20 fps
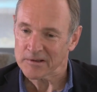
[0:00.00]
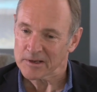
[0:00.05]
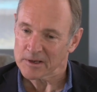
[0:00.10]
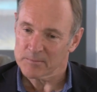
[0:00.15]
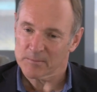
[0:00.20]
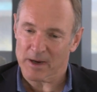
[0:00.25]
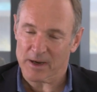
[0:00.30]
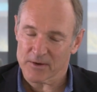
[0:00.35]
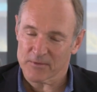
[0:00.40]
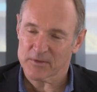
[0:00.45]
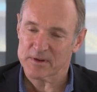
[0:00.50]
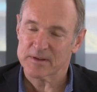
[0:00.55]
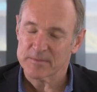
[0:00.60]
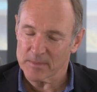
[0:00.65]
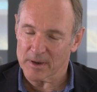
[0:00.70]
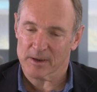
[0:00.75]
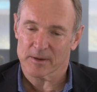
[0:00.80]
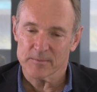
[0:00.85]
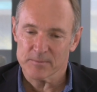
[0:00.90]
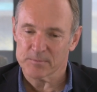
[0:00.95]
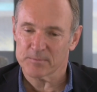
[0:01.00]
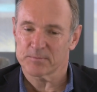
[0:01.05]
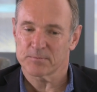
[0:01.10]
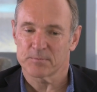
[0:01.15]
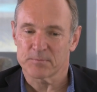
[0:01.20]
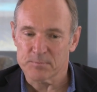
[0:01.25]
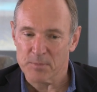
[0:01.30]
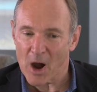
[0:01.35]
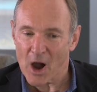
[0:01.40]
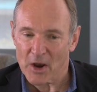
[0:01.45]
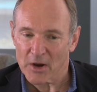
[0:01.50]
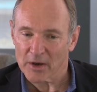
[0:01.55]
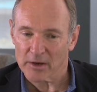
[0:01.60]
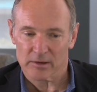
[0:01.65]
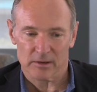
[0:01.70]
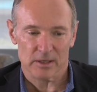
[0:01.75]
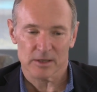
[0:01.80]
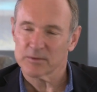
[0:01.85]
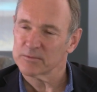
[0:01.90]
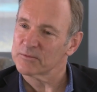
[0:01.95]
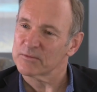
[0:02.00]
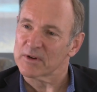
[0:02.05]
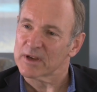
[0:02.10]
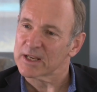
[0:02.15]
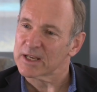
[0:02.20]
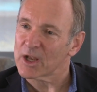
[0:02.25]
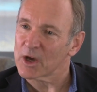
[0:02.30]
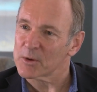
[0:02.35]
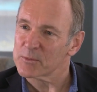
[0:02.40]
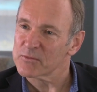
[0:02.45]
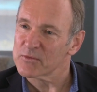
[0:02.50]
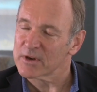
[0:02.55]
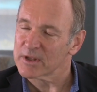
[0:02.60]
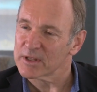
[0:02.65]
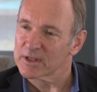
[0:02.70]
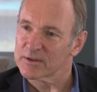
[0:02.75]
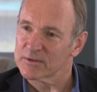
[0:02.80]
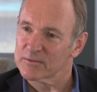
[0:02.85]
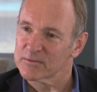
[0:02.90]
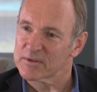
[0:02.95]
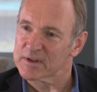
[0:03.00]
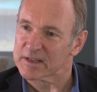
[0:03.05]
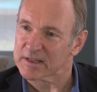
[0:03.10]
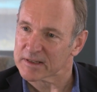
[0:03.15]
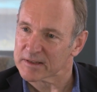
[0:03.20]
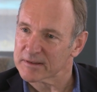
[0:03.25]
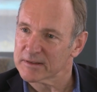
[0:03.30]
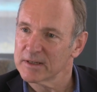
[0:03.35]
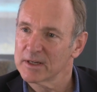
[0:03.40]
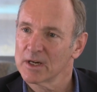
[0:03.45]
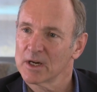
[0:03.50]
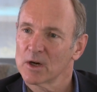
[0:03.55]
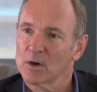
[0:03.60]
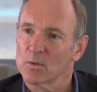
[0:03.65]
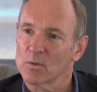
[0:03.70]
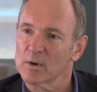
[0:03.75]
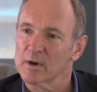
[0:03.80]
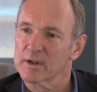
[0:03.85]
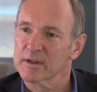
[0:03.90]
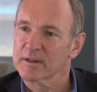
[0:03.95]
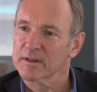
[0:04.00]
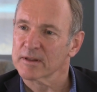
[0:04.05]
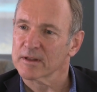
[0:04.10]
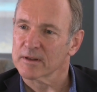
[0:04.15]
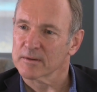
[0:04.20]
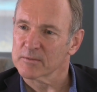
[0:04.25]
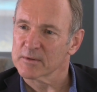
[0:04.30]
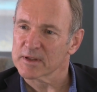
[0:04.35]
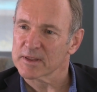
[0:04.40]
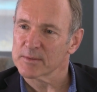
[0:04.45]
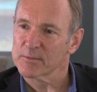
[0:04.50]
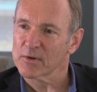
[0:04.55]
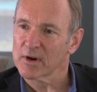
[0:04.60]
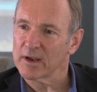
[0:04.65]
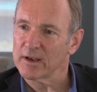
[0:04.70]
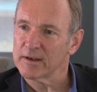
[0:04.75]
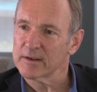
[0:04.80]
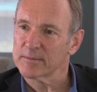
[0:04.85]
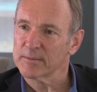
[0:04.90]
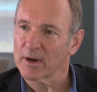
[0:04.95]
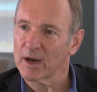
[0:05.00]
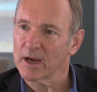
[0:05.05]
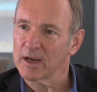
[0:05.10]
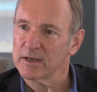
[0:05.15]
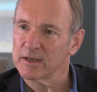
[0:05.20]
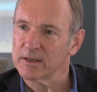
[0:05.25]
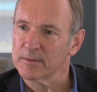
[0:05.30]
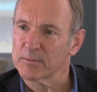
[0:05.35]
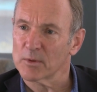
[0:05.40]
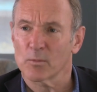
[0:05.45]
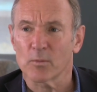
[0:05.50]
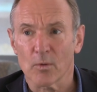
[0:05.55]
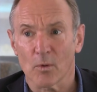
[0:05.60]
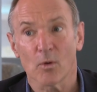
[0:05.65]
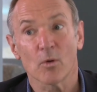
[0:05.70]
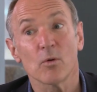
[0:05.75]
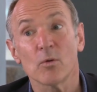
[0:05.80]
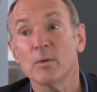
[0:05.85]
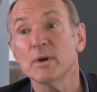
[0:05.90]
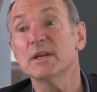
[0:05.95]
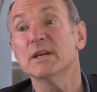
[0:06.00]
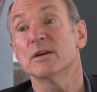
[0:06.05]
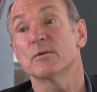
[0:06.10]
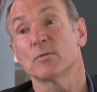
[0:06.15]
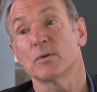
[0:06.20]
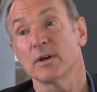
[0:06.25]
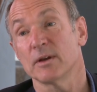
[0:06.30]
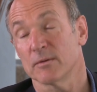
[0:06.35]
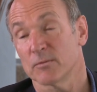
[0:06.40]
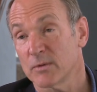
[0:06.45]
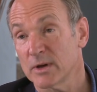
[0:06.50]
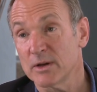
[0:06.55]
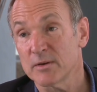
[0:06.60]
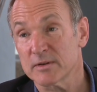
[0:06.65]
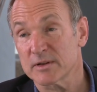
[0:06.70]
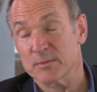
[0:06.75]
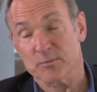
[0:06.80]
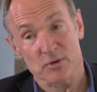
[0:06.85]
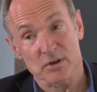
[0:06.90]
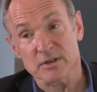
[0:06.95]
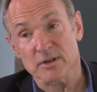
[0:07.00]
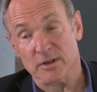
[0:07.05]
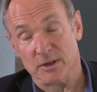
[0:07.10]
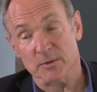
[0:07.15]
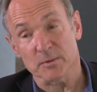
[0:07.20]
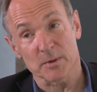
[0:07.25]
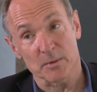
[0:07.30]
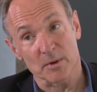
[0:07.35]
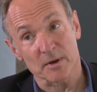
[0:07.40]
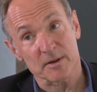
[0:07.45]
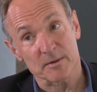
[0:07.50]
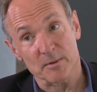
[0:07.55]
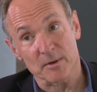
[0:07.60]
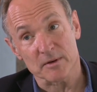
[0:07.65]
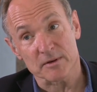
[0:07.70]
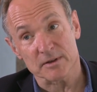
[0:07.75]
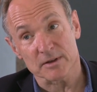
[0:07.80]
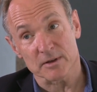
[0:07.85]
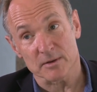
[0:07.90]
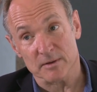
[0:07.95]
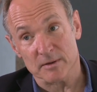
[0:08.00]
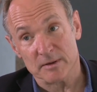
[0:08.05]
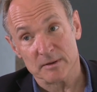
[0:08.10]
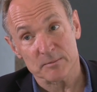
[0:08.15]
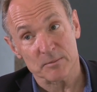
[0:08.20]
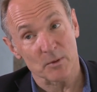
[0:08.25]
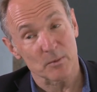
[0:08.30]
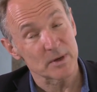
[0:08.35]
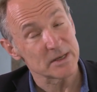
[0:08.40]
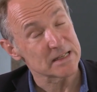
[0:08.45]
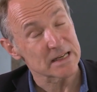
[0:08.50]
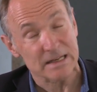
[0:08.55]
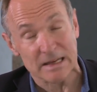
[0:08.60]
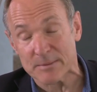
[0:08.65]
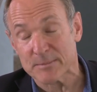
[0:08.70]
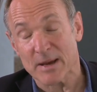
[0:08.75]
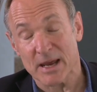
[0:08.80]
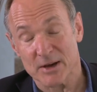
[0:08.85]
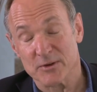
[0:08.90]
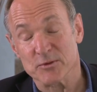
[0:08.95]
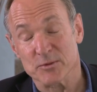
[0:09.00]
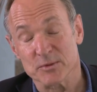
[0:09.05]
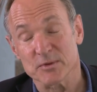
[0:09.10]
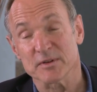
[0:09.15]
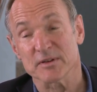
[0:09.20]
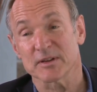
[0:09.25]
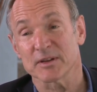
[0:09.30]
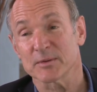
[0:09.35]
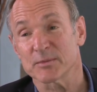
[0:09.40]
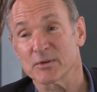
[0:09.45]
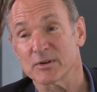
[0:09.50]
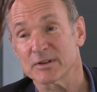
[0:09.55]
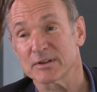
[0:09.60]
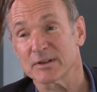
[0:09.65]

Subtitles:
my partner in physics was the brains behind it. But all we did, we used a printer that we weren't supposed to use. Okay. But we did get banned from using the printer.